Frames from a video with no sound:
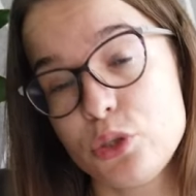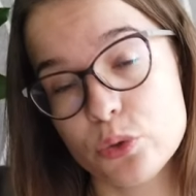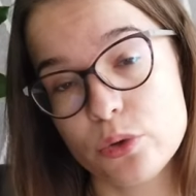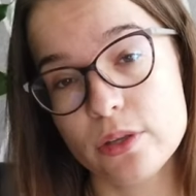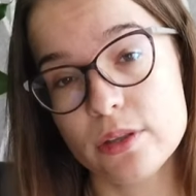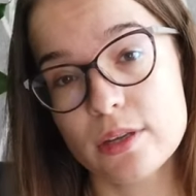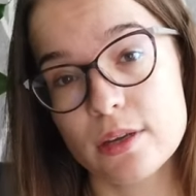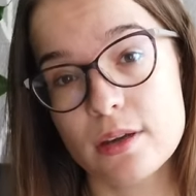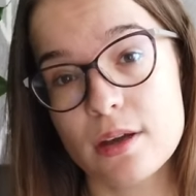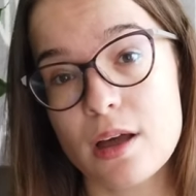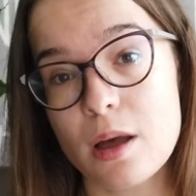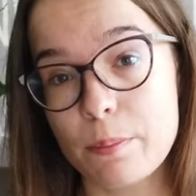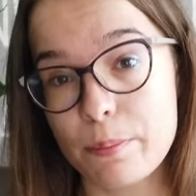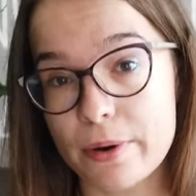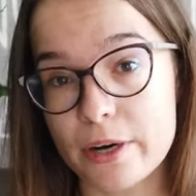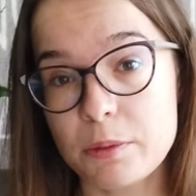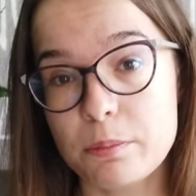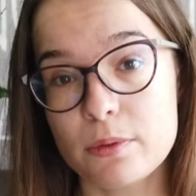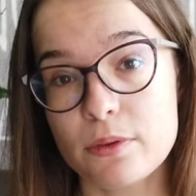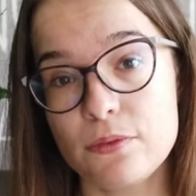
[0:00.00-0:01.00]
during the
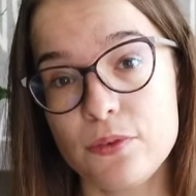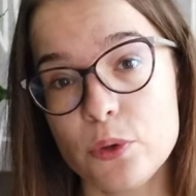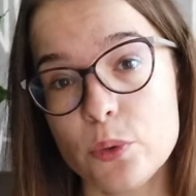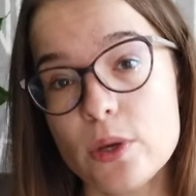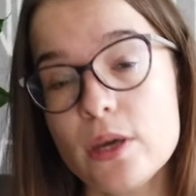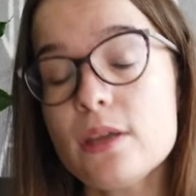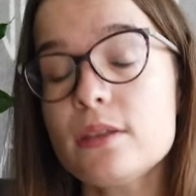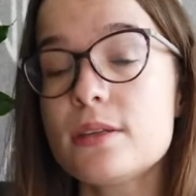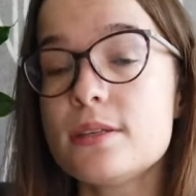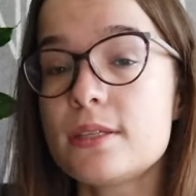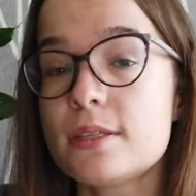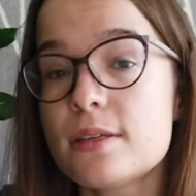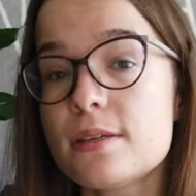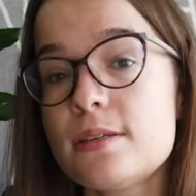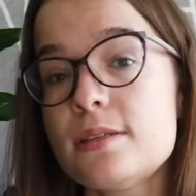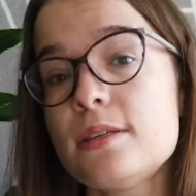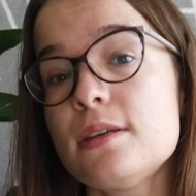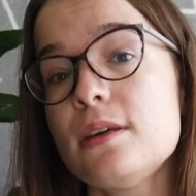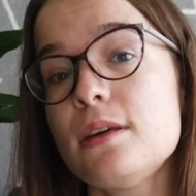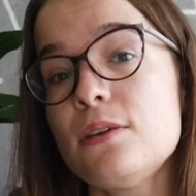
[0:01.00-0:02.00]
apartment viewing,
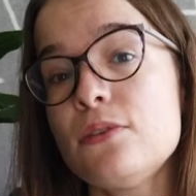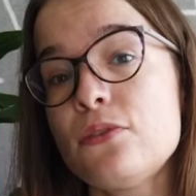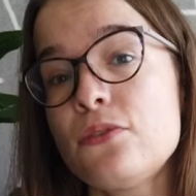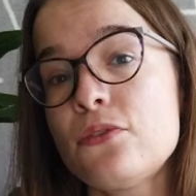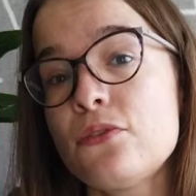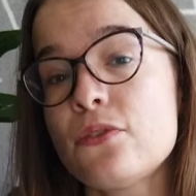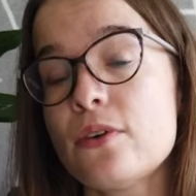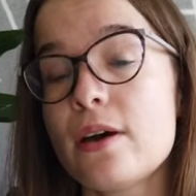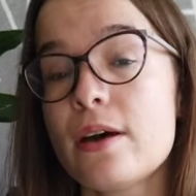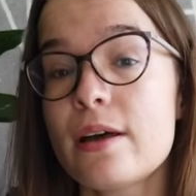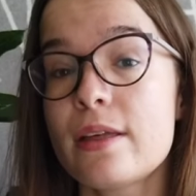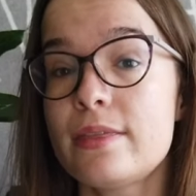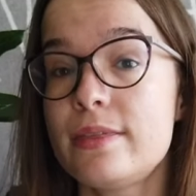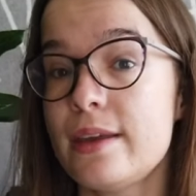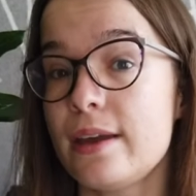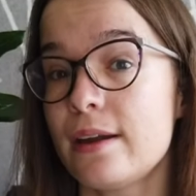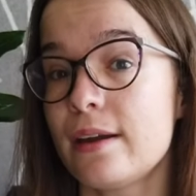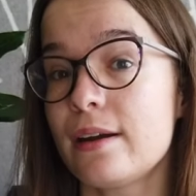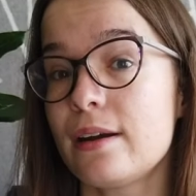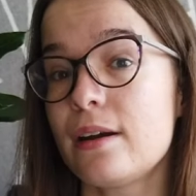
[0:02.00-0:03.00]
discuss if
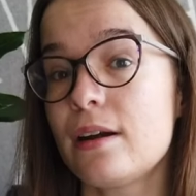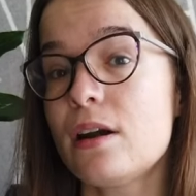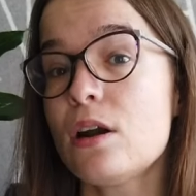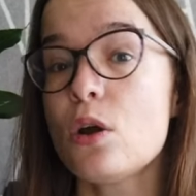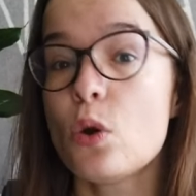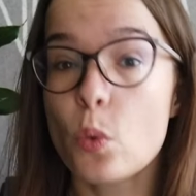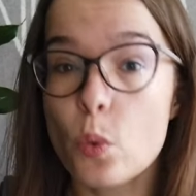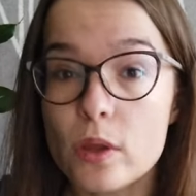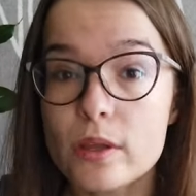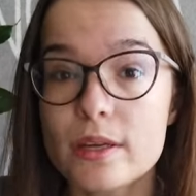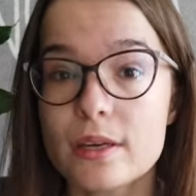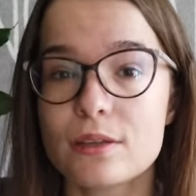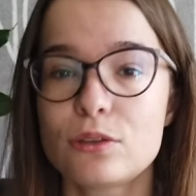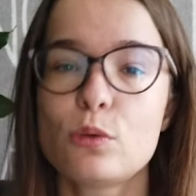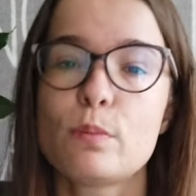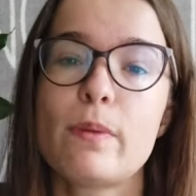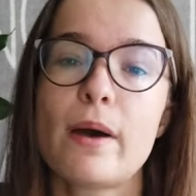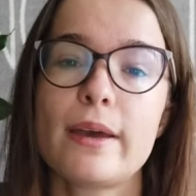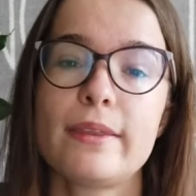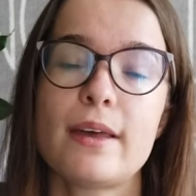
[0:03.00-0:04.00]
they're willing
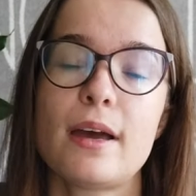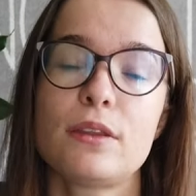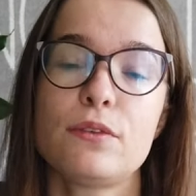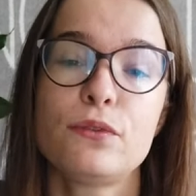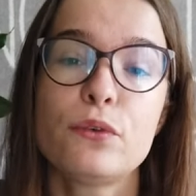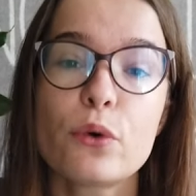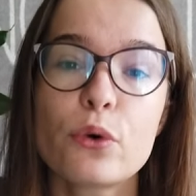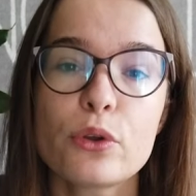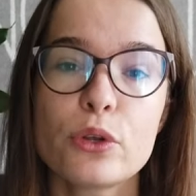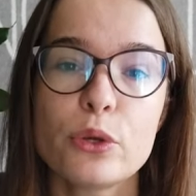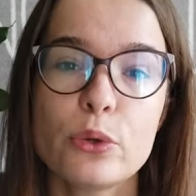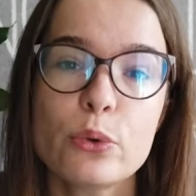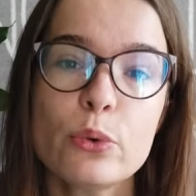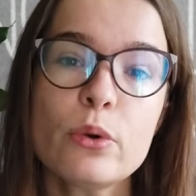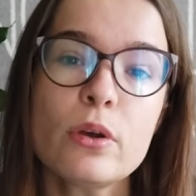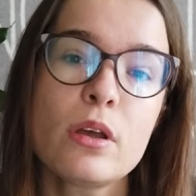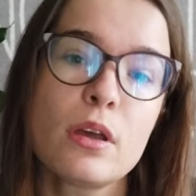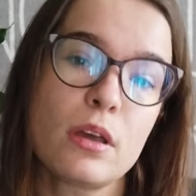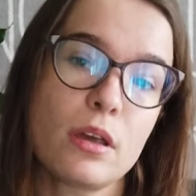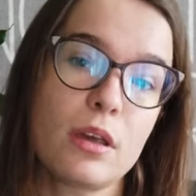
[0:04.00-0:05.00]
to buy that for
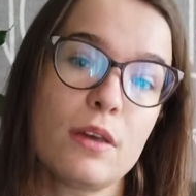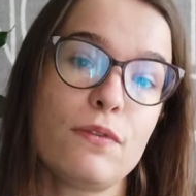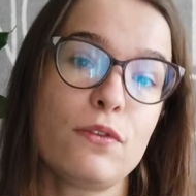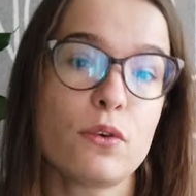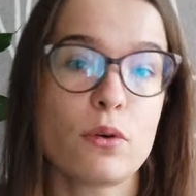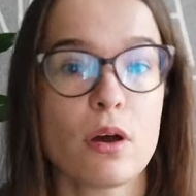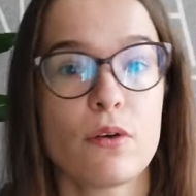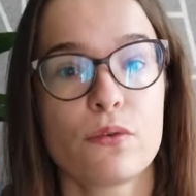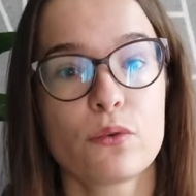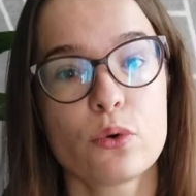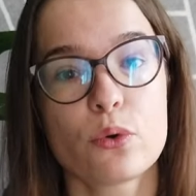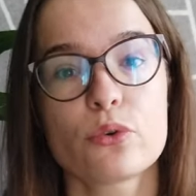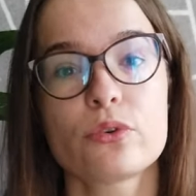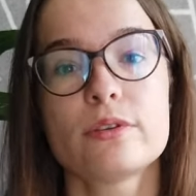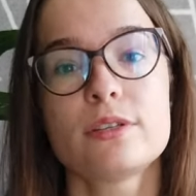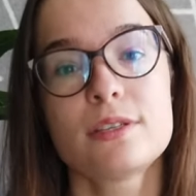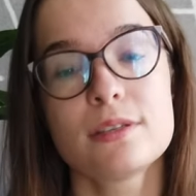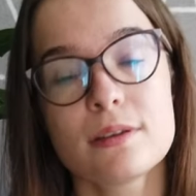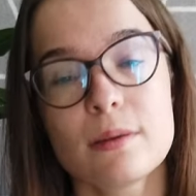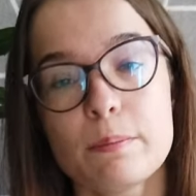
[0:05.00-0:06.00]
you, if you, of
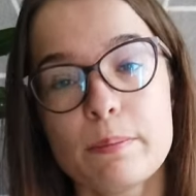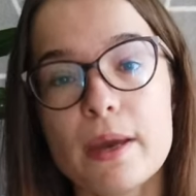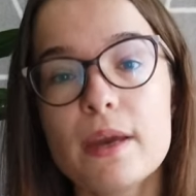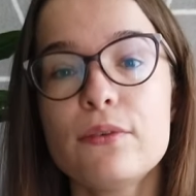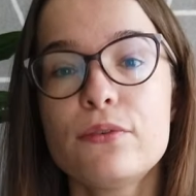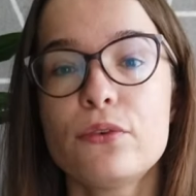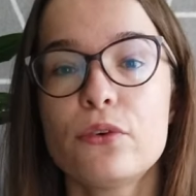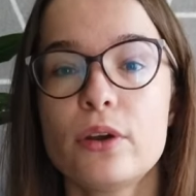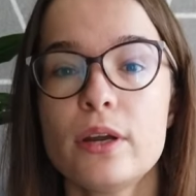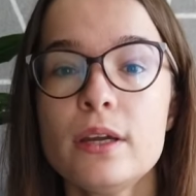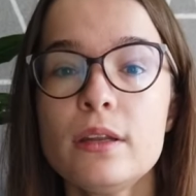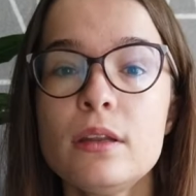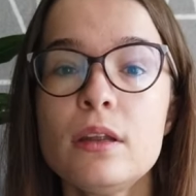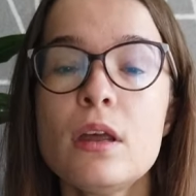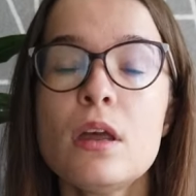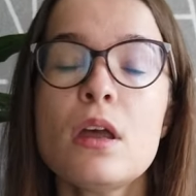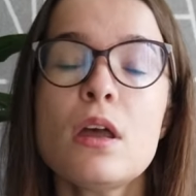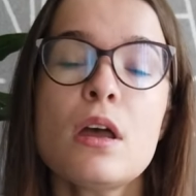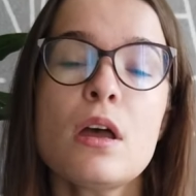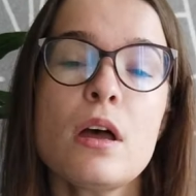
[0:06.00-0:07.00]
course, pay for it,
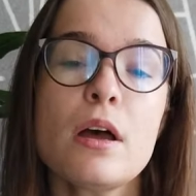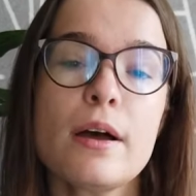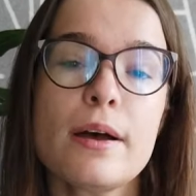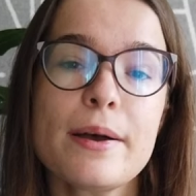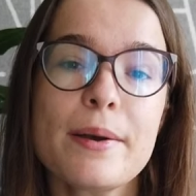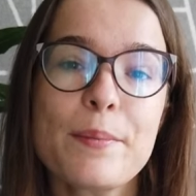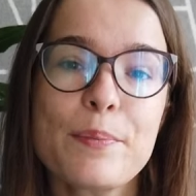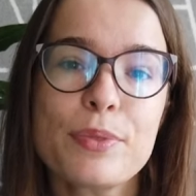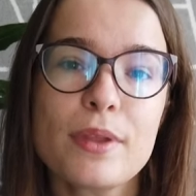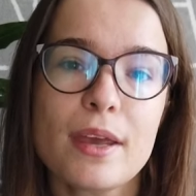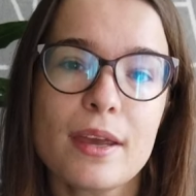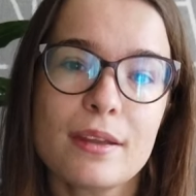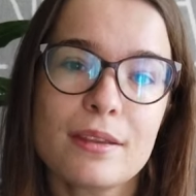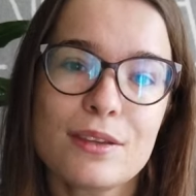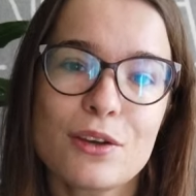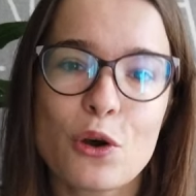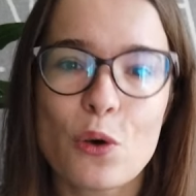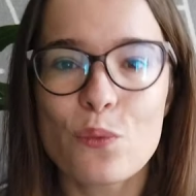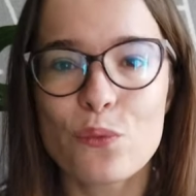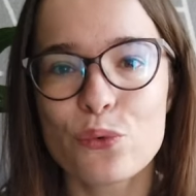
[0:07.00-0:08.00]

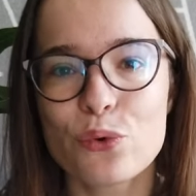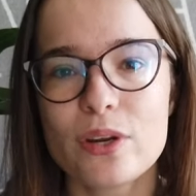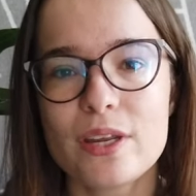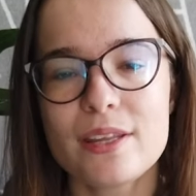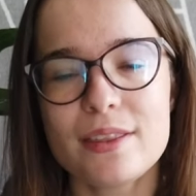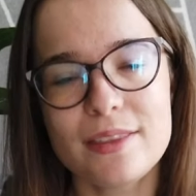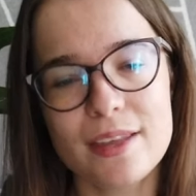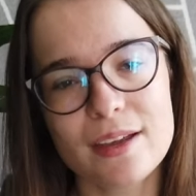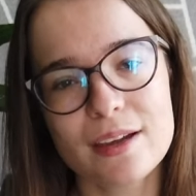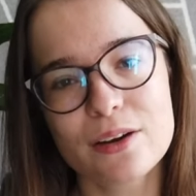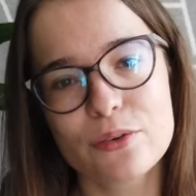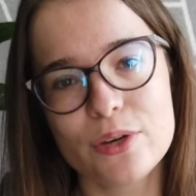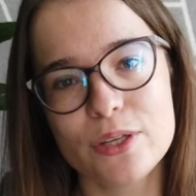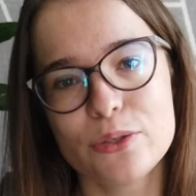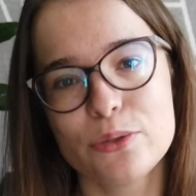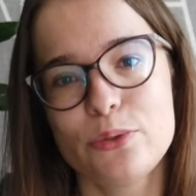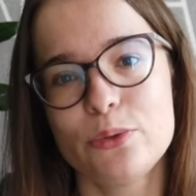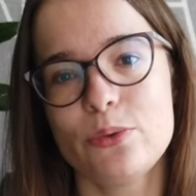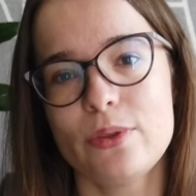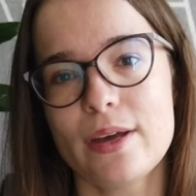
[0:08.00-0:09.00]
and hopefully they agree
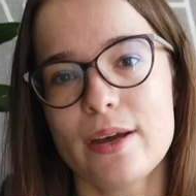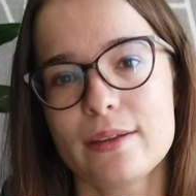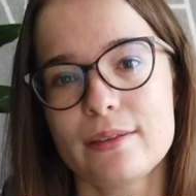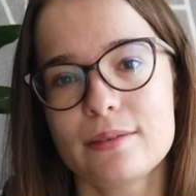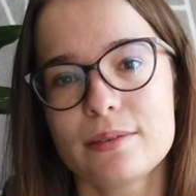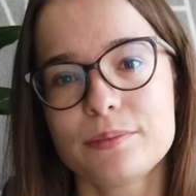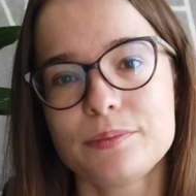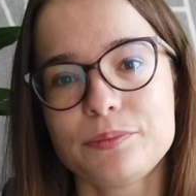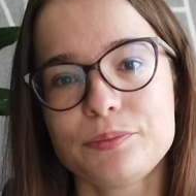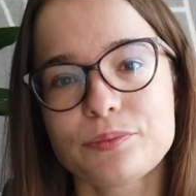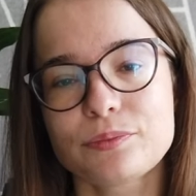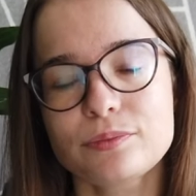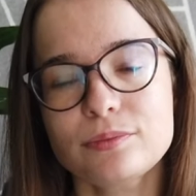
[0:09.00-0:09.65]
to do that.